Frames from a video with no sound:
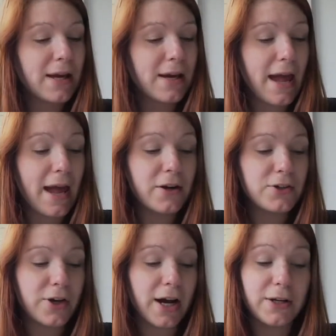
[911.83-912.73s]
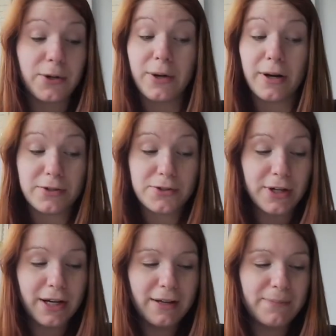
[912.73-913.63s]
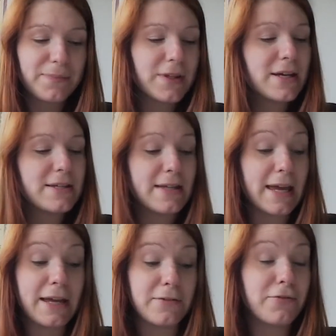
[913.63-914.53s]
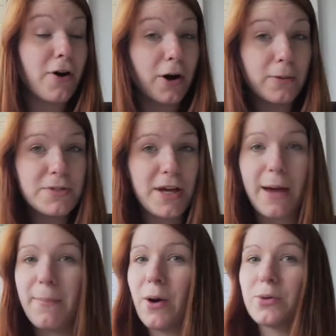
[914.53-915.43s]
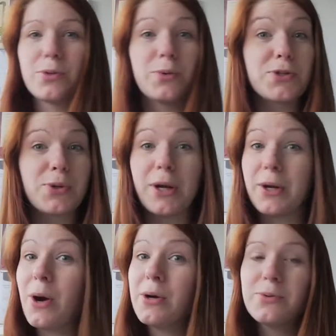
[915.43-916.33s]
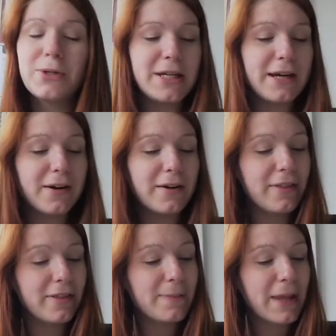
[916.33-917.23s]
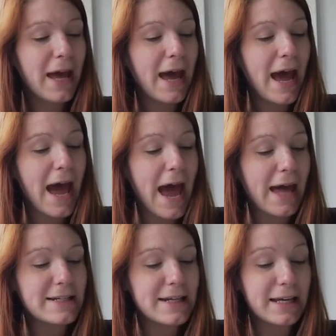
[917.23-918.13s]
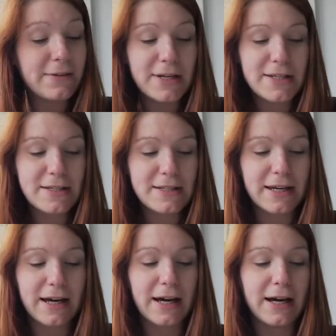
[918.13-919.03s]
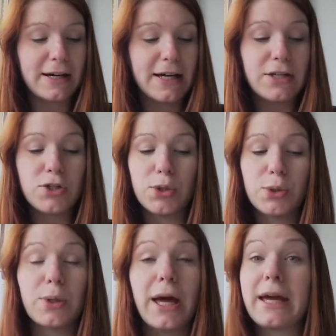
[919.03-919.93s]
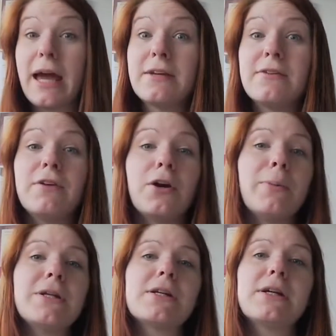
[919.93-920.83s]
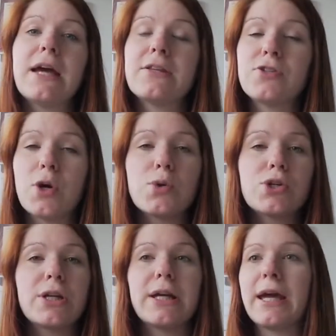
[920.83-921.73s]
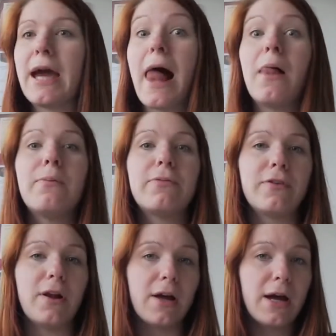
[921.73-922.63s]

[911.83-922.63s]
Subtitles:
air dry your laundry, stay informed about what's going on with the earth, and invest into like environmentally and socially helpful